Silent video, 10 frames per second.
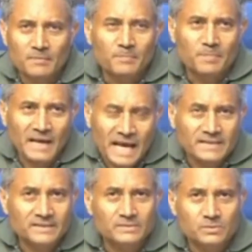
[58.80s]

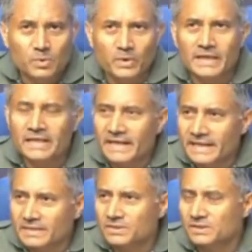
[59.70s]
plan to
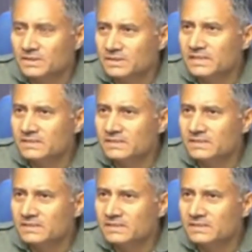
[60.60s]
engage these